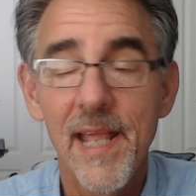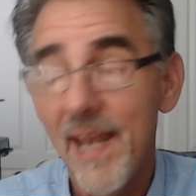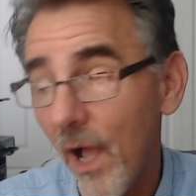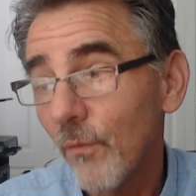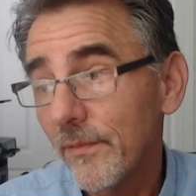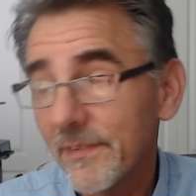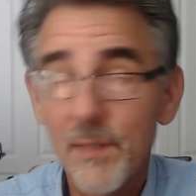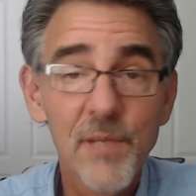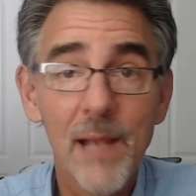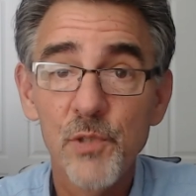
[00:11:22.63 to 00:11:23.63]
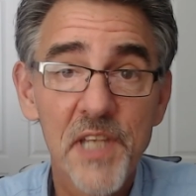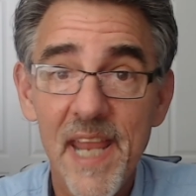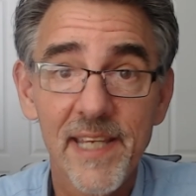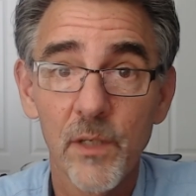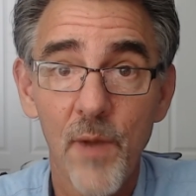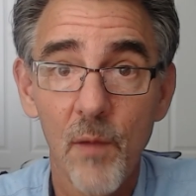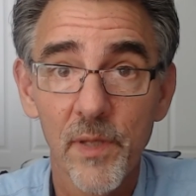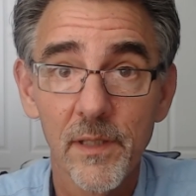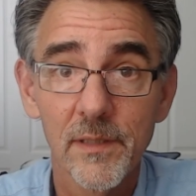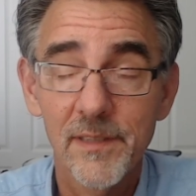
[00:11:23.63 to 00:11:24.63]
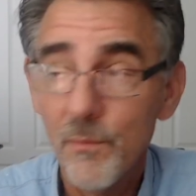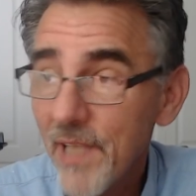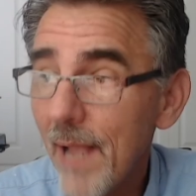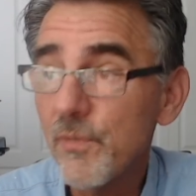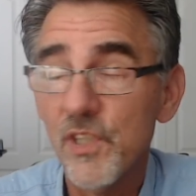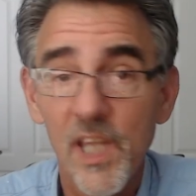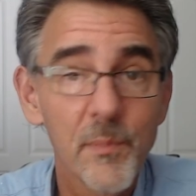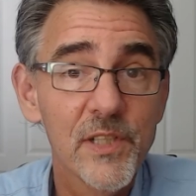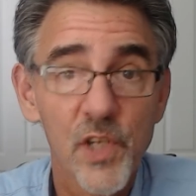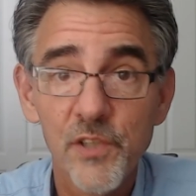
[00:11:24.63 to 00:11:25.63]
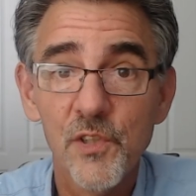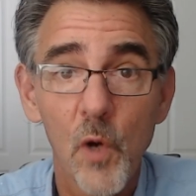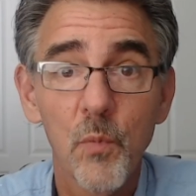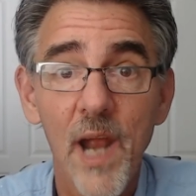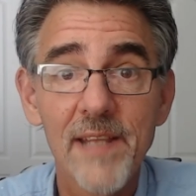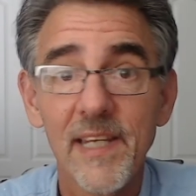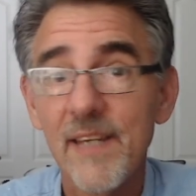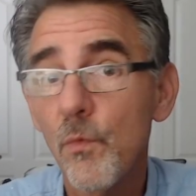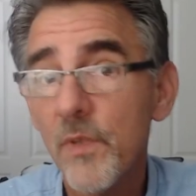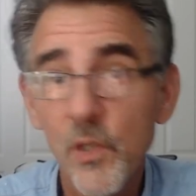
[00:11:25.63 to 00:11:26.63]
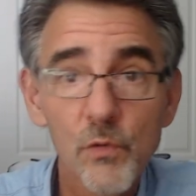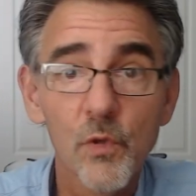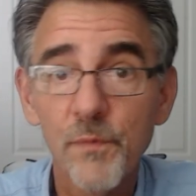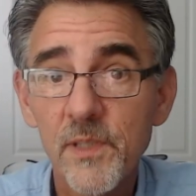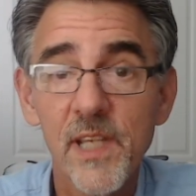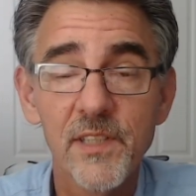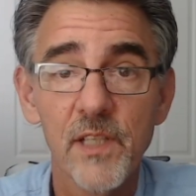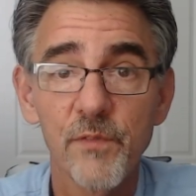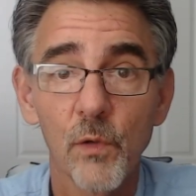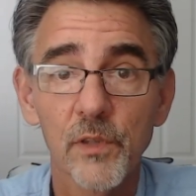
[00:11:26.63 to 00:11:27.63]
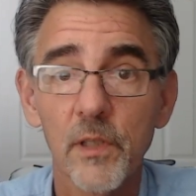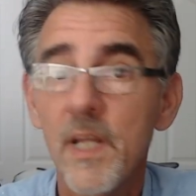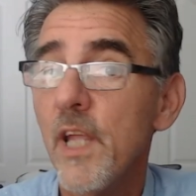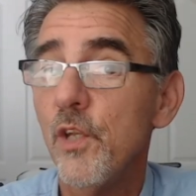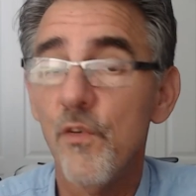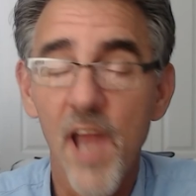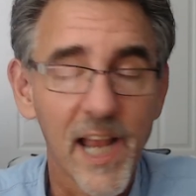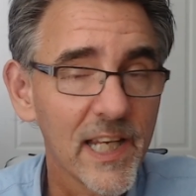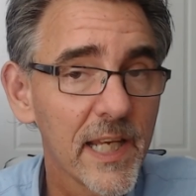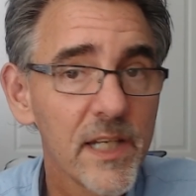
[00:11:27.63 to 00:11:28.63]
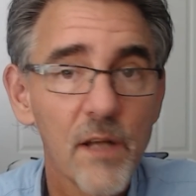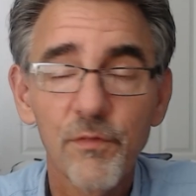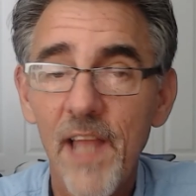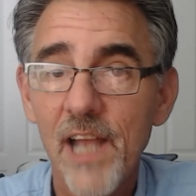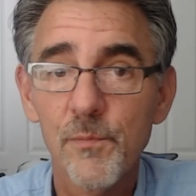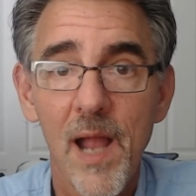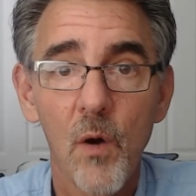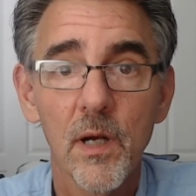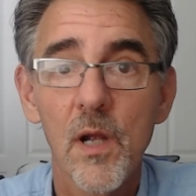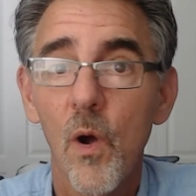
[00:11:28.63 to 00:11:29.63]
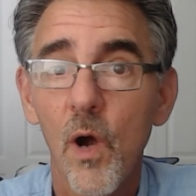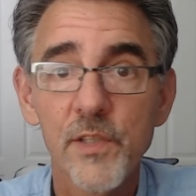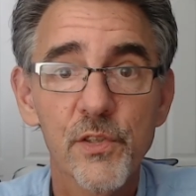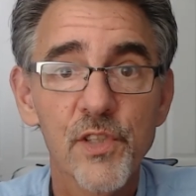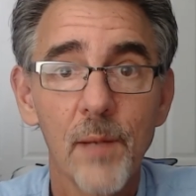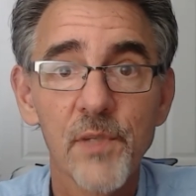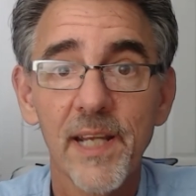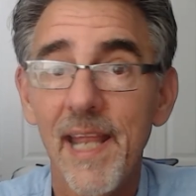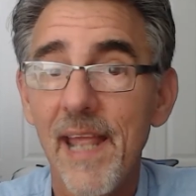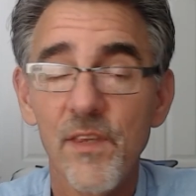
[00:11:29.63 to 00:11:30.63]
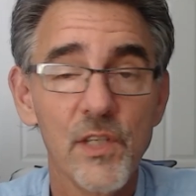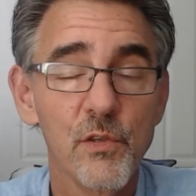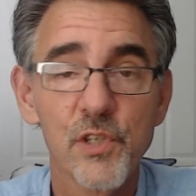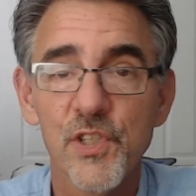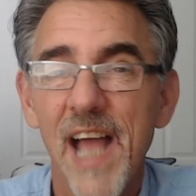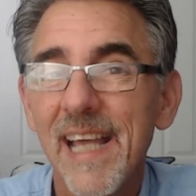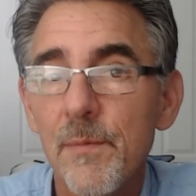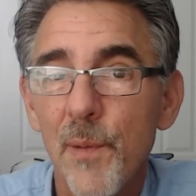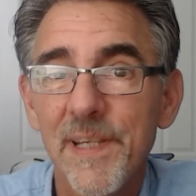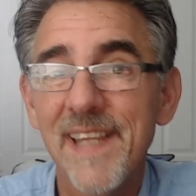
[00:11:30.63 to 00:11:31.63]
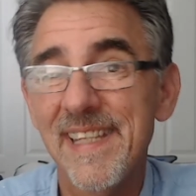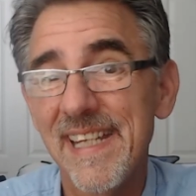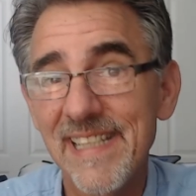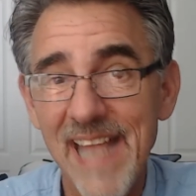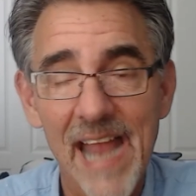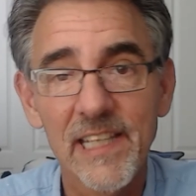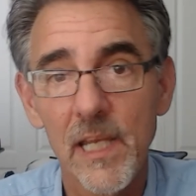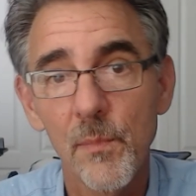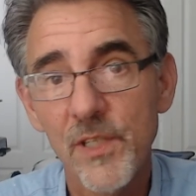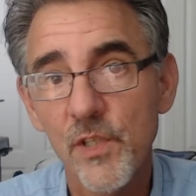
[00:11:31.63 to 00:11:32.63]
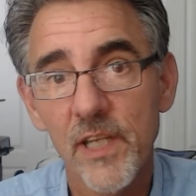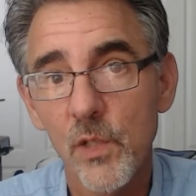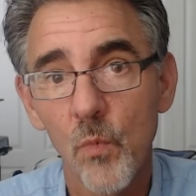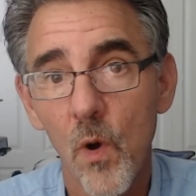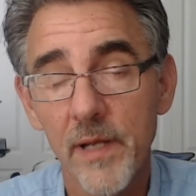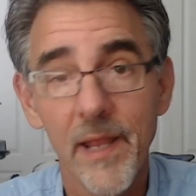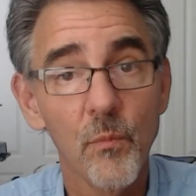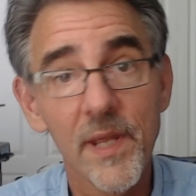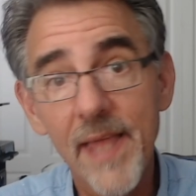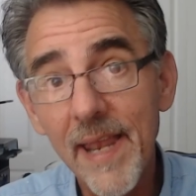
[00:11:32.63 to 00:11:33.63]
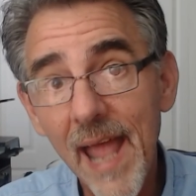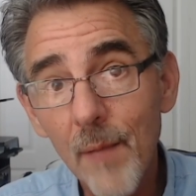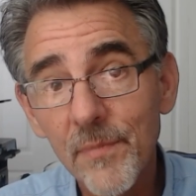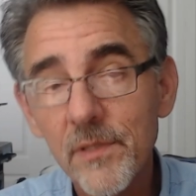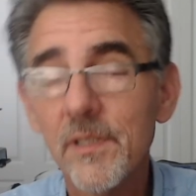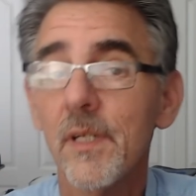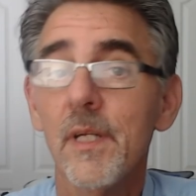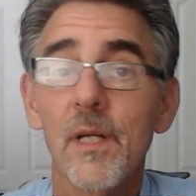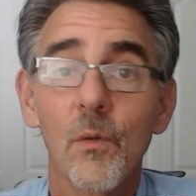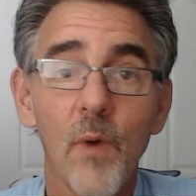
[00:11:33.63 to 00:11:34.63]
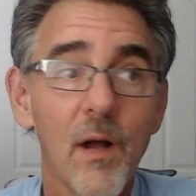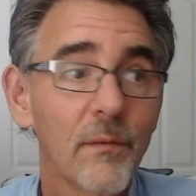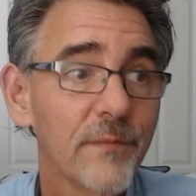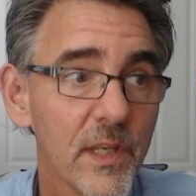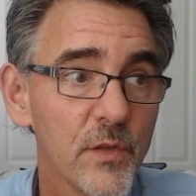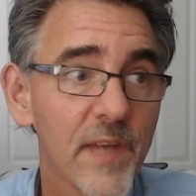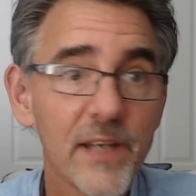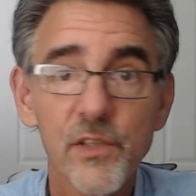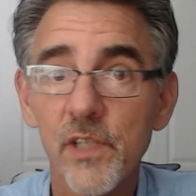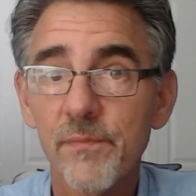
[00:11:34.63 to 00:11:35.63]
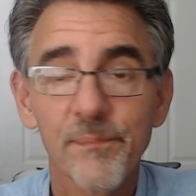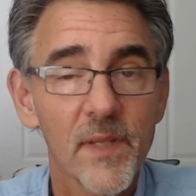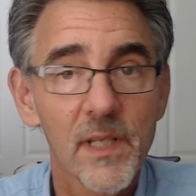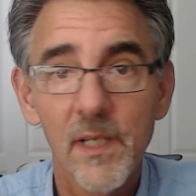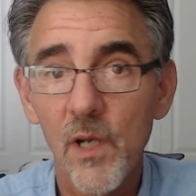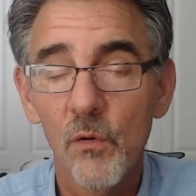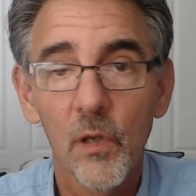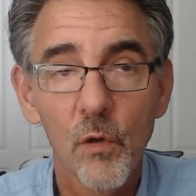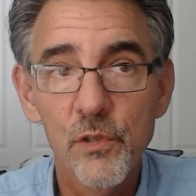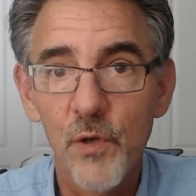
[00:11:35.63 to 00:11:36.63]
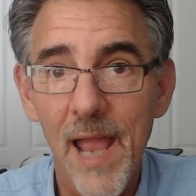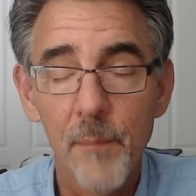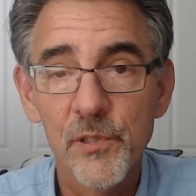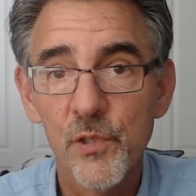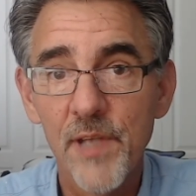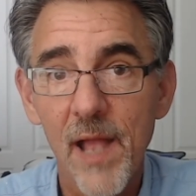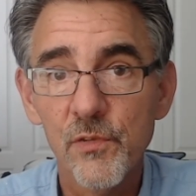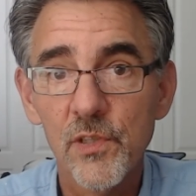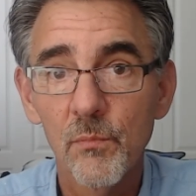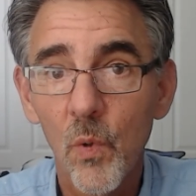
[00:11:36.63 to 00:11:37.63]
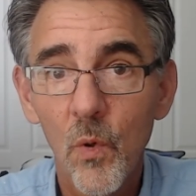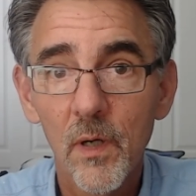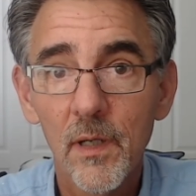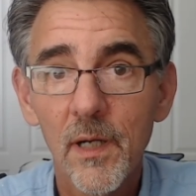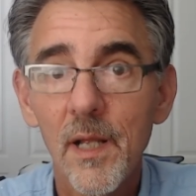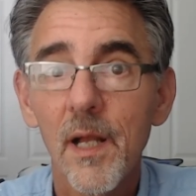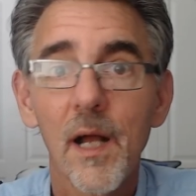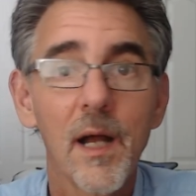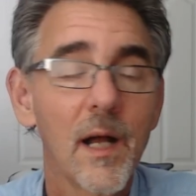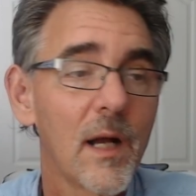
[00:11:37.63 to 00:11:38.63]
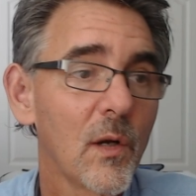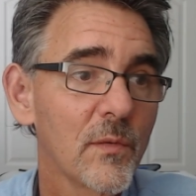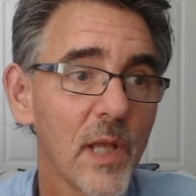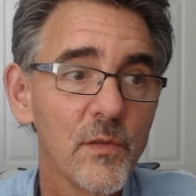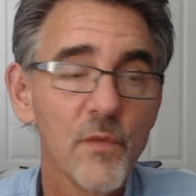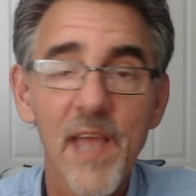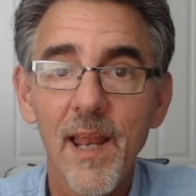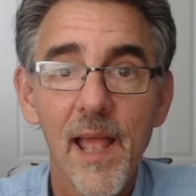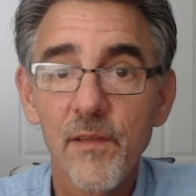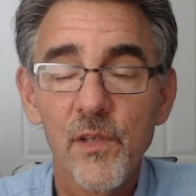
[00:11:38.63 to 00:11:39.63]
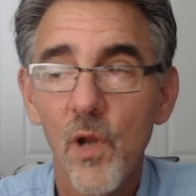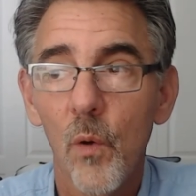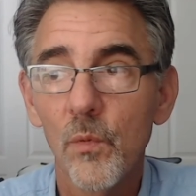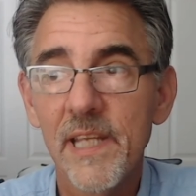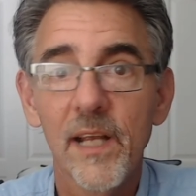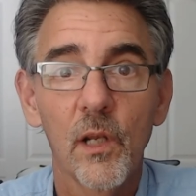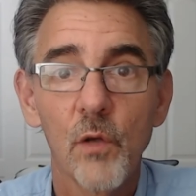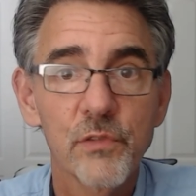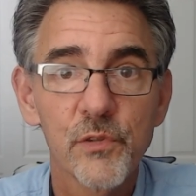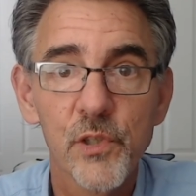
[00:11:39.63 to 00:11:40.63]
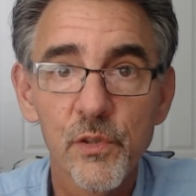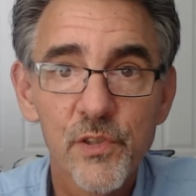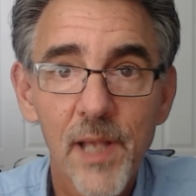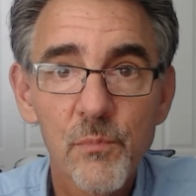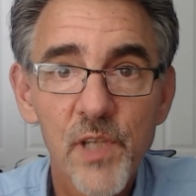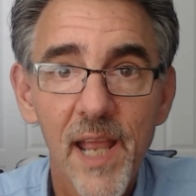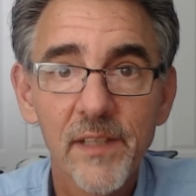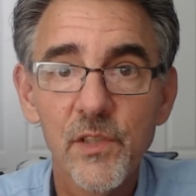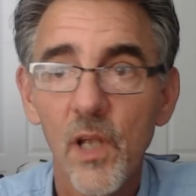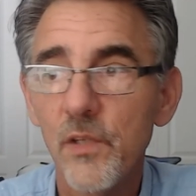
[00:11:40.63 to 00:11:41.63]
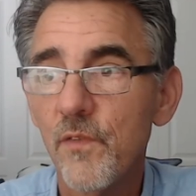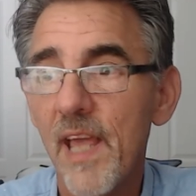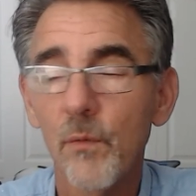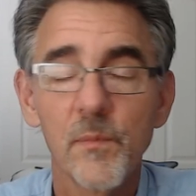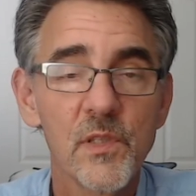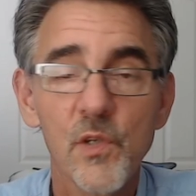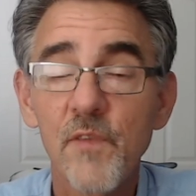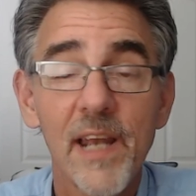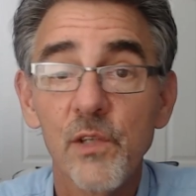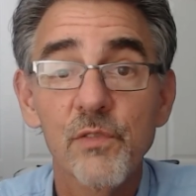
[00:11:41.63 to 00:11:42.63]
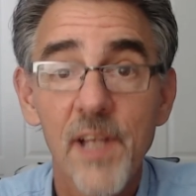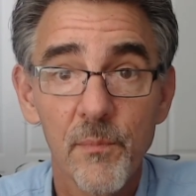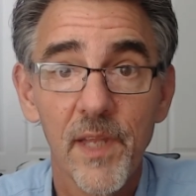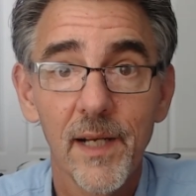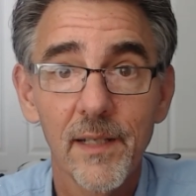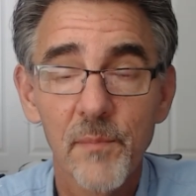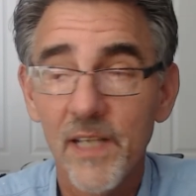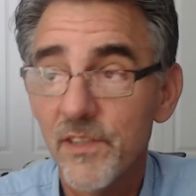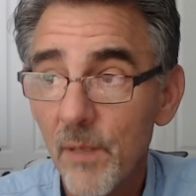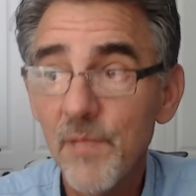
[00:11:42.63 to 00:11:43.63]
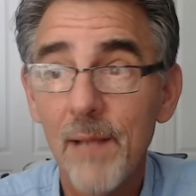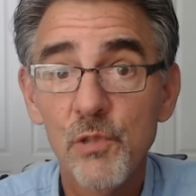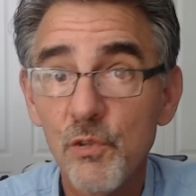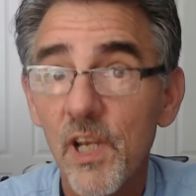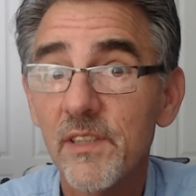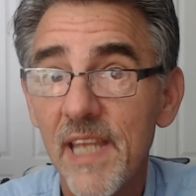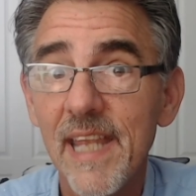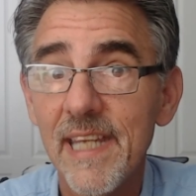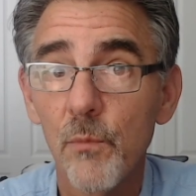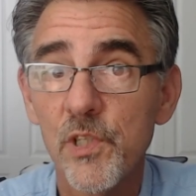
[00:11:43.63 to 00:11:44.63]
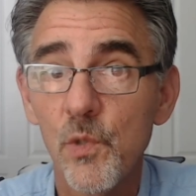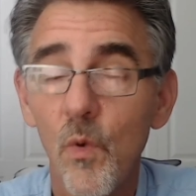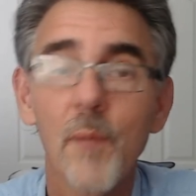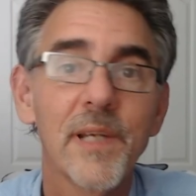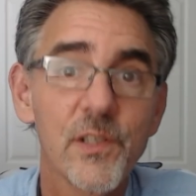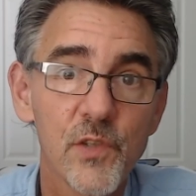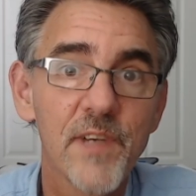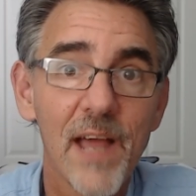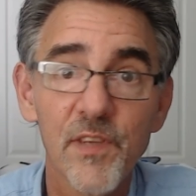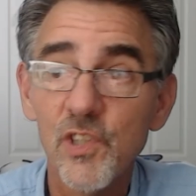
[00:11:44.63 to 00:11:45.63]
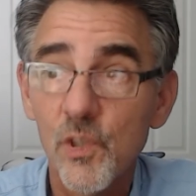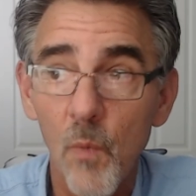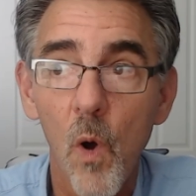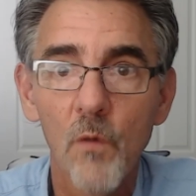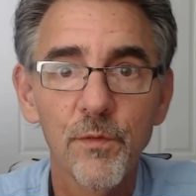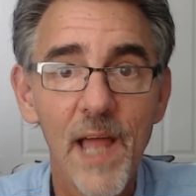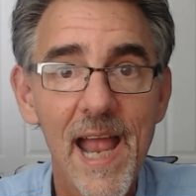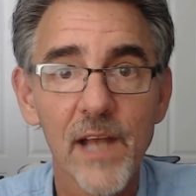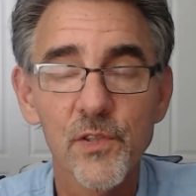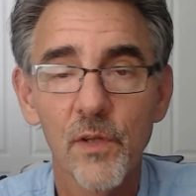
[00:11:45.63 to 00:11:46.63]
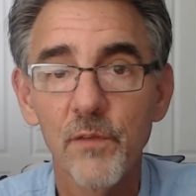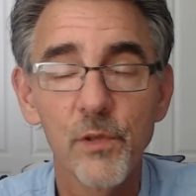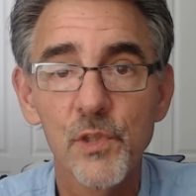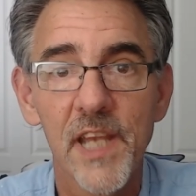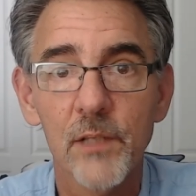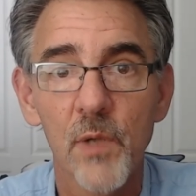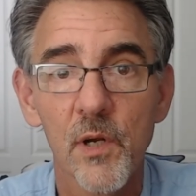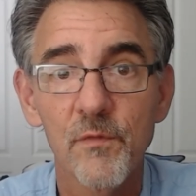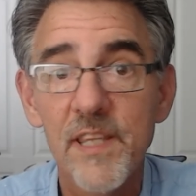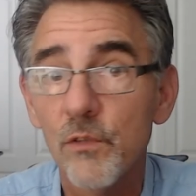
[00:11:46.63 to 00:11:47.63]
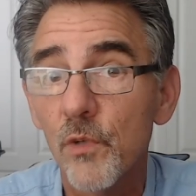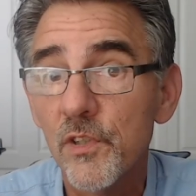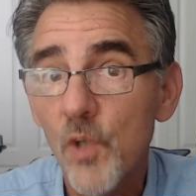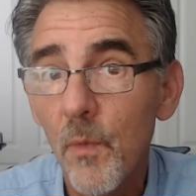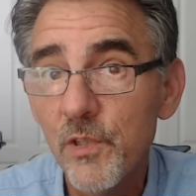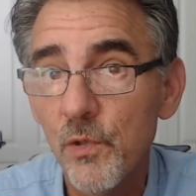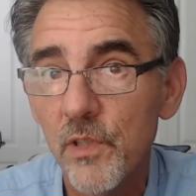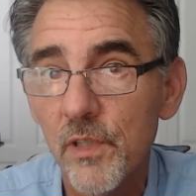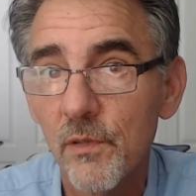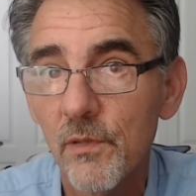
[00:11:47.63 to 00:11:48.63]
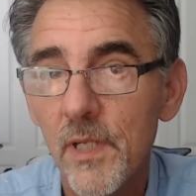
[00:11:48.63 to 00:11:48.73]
Now, sometimes you can't get around with it. Sometimes it's going to be just so bright that even with a neutral density filter, you're not going to get enough flash power on your subject and you're just not going to be able to get the exact image that you want. And when that happens, well, then you've got to just, you know, close your aperture down some more. Uh, you've got to, you know, get closer to your subject. You've got to, you've got to do something because sometimes you just can't get what you want because you've got this small flash on the Fuji X100V. There's only so much you can do.